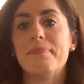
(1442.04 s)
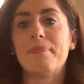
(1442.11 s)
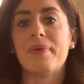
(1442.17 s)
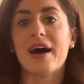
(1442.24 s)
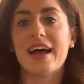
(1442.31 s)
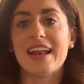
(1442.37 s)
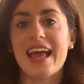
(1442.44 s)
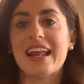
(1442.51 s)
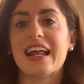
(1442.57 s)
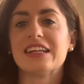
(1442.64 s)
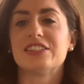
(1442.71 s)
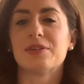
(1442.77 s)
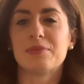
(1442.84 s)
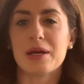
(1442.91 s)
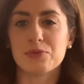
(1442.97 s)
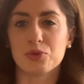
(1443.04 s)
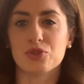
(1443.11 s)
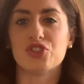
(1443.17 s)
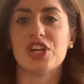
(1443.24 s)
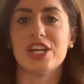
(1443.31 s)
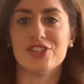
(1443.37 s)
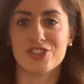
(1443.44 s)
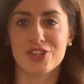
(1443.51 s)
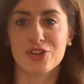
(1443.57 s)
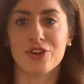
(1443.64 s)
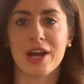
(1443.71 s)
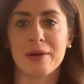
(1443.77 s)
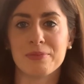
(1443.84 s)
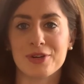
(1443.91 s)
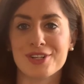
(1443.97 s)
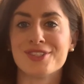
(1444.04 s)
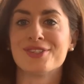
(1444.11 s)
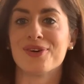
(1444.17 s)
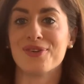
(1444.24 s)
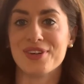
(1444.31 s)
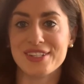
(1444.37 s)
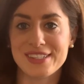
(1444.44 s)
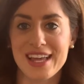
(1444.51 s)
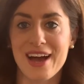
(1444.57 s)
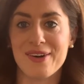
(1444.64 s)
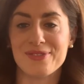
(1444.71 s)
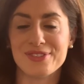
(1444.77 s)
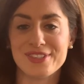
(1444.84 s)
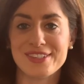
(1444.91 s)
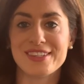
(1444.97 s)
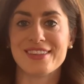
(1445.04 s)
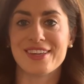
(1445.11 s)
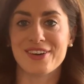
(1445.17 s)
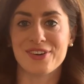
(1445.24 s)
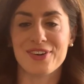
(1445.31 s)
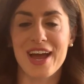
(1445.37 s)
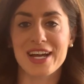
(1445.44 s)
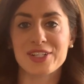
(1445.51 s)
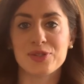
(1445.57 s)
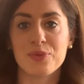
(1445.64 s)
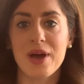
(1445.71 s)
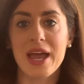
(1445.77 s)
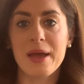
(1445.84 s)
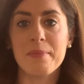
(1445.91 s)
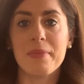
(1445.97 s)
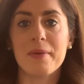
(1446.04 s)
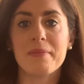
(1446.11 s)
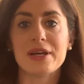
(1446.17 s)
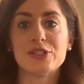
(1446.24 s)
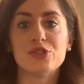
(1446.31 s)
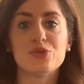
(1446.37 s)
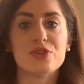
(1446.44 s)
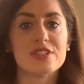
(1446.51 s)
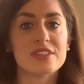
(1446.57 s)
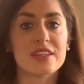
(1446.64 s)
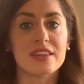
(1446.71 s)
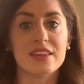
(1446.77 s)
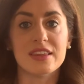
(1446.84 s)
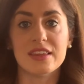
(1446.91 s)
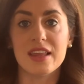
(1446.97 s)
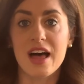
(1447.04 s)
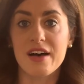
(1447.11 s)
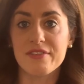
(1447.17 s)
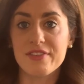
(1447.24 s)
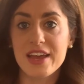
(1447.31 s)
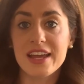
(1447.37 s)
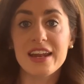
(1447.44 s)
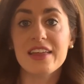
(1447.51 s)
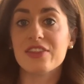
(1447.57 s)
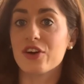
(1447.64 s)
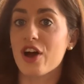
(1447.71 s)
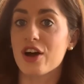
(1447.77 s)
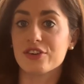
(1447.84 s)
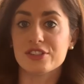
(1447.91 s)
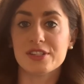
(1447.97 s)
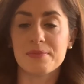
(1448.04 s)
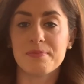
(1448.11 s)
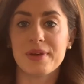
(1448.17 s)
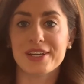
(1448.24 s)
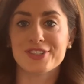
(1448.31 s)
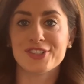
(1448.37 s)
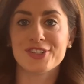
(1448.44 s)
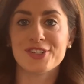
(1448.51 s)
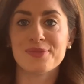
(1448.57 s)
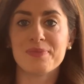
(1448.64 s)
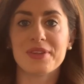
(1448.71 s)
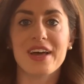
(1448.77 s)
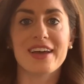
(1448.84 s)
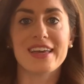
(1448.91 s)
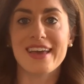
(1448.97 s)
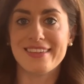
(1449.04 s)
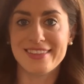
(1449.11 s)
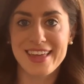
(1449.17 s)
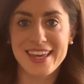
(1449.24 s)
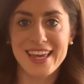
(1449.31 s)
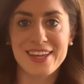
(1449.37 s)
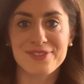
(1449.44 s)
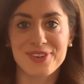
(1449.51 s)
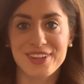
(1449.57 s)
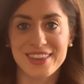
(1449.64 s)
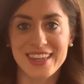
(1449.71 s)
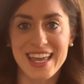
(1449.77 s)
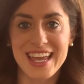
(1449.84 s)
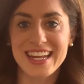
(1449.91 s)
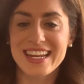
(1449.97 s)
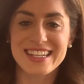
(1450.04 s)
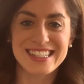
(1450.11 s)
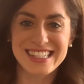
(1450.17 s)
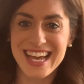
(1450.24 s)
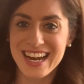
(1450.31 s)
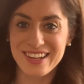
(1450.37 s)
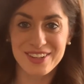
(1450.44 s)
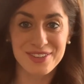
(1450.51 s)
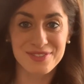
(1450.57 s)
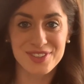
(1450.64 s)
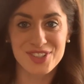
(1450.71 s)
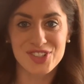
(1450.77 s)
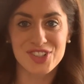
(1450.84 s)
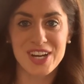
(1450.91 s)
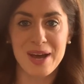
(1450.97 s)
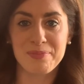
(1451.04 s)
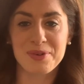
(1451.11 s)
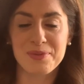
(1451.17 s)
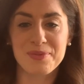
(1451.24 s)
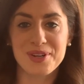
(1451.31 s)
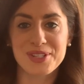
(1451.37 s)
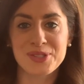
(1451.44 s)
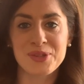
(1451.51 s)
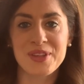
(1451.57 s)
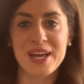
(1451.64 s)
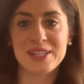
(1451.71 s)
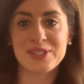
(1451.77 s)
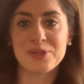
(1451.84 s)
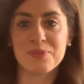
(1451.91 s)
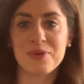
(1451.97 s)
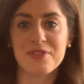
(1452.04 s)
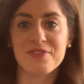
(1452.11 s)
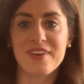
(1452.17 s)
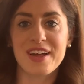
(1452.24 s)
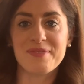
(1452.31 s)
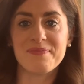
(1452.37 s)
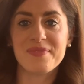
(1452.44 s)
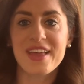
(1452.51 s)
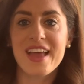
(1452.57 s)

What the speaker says: And I sometimes will change the grammar so it sounds the correct way, but my students love it, and there are some pictures, but again, they can relate, and it's kind of their first chapter book, so that's super fun.